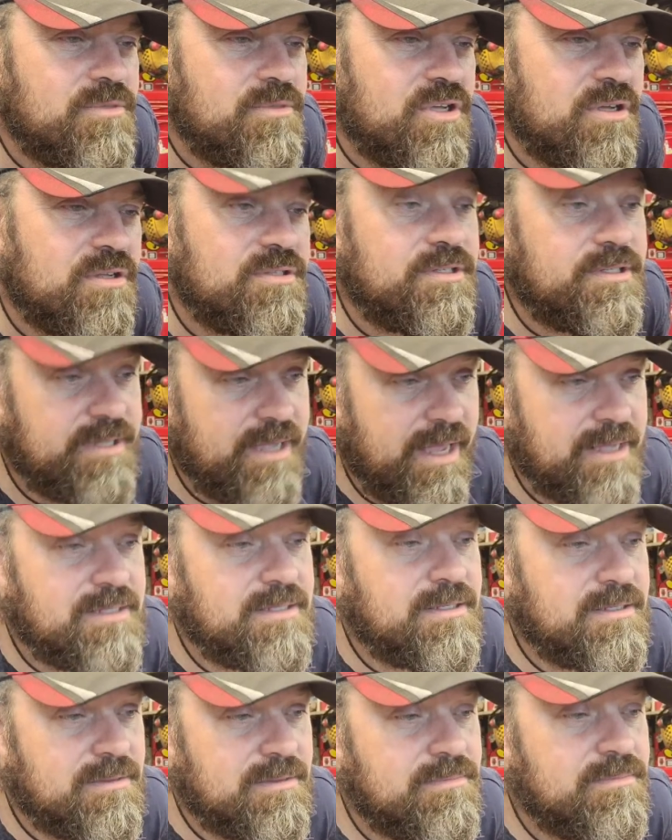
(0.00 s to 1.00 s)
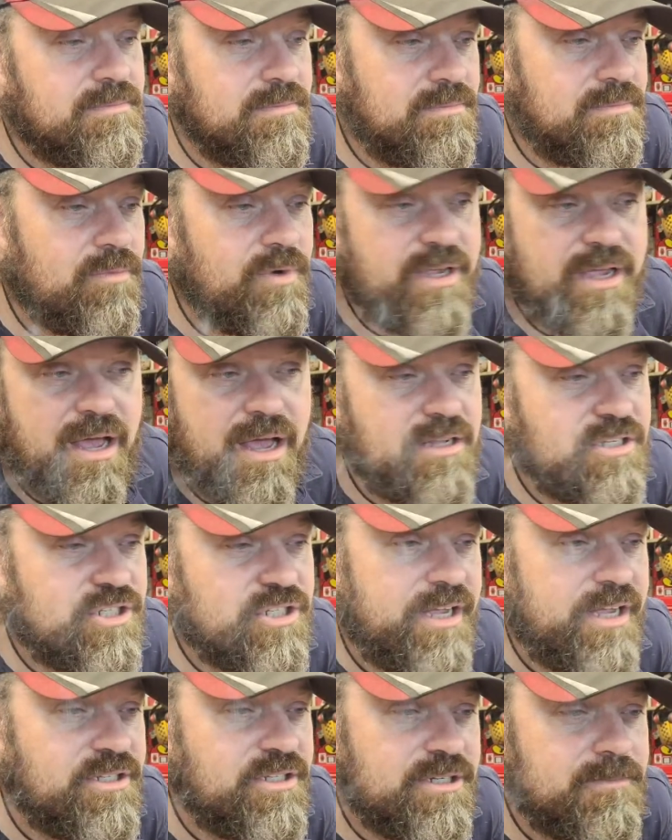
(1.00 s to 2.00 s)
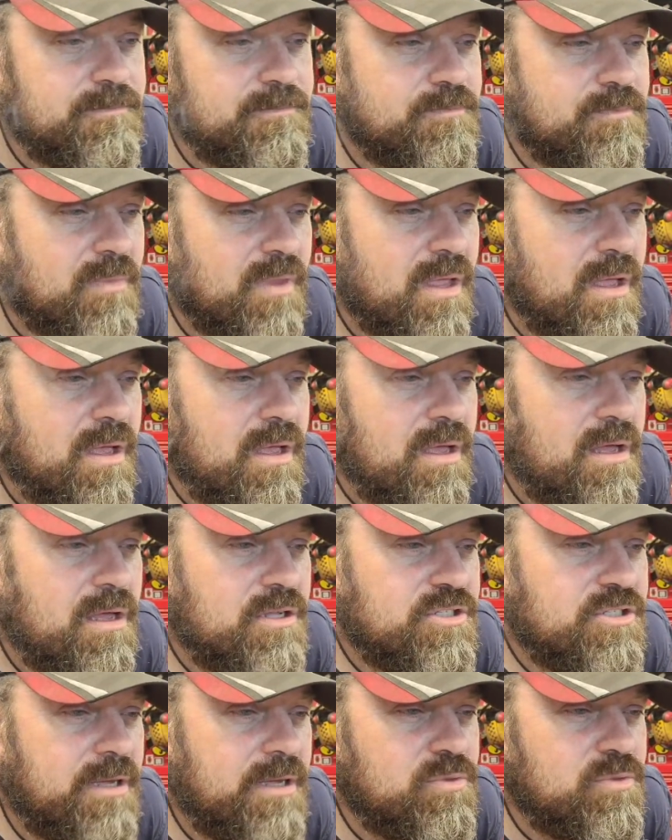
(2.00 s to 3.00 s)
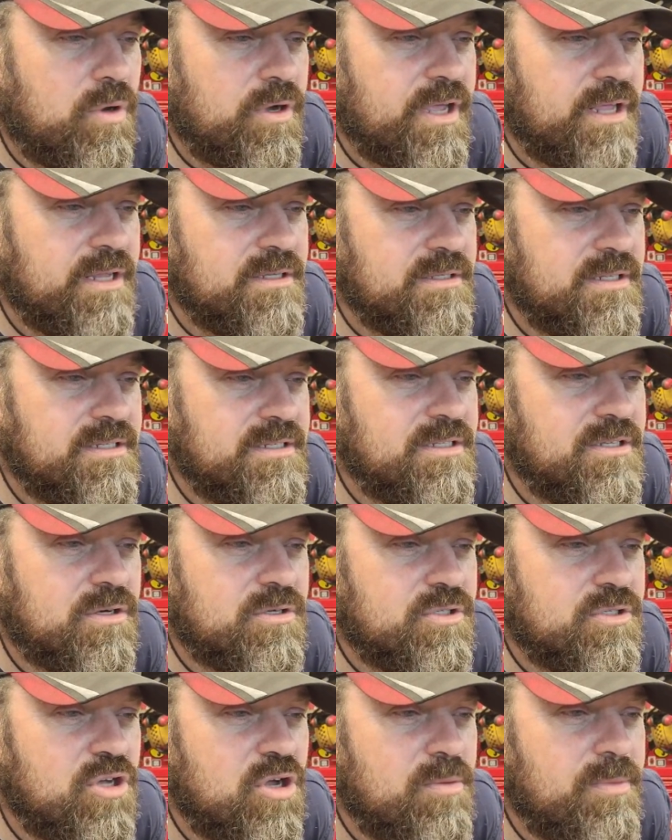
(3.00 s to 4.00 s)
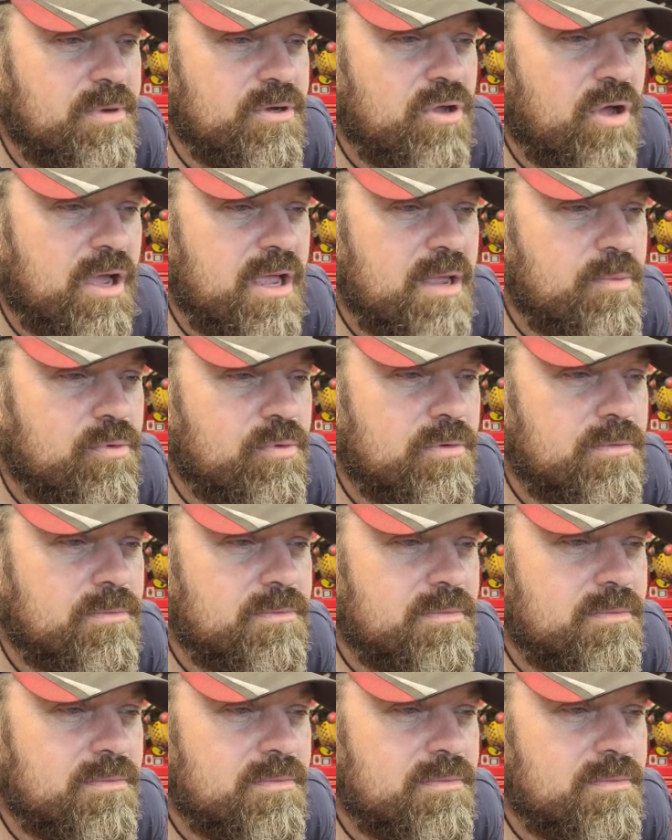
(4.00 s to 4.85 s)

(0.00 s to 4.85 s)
zones, yes, we can't change it. James Watkins, this is October, not April.